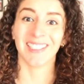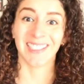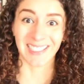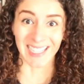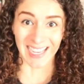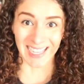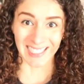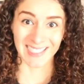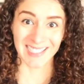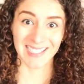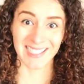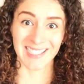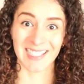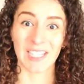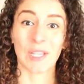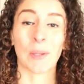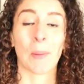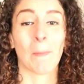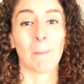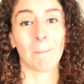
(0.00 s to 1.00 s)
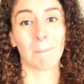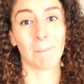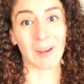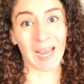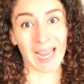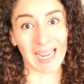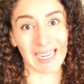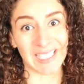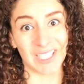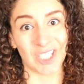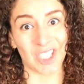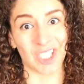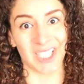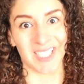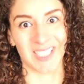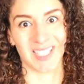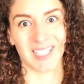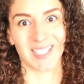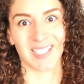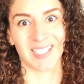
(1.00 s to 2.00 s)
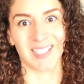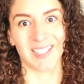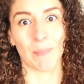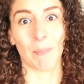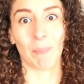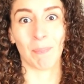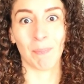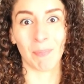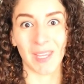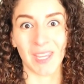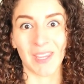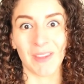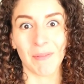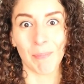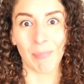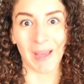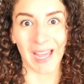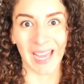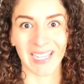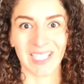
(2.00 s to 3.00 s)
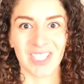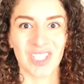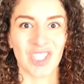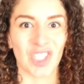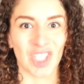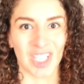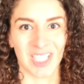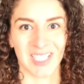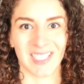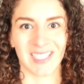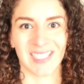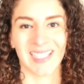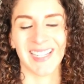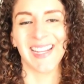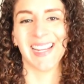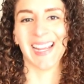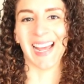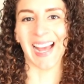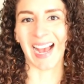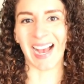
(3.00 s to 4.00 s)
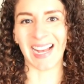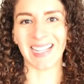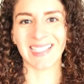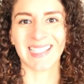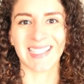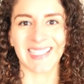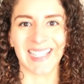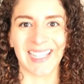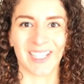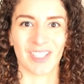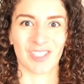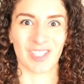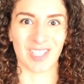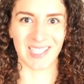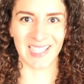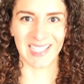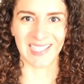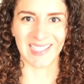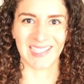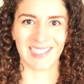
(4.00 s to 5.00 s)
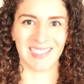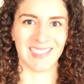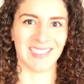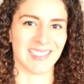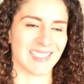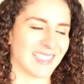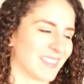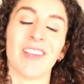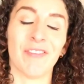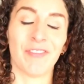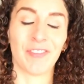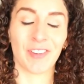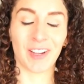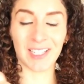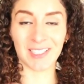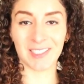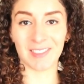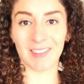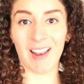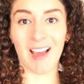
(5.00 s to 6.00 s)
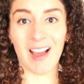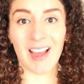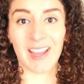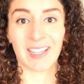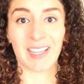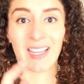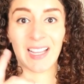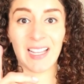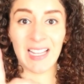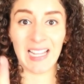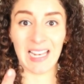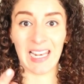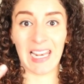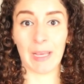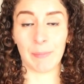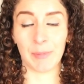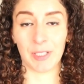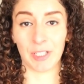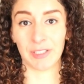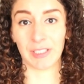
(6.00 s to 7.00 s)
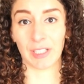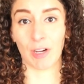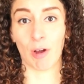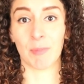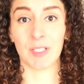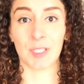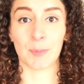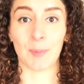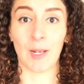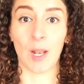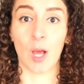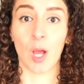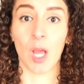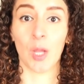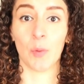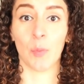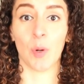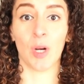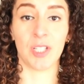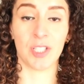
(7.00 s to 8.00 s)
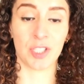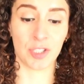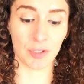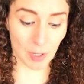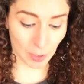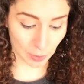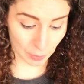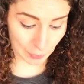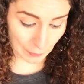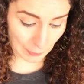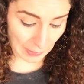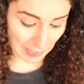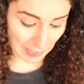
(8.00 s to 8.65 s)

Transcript: yes, patience. Be patient and stay consistent. Don't forget to like, let me know in the comments below what you're struggling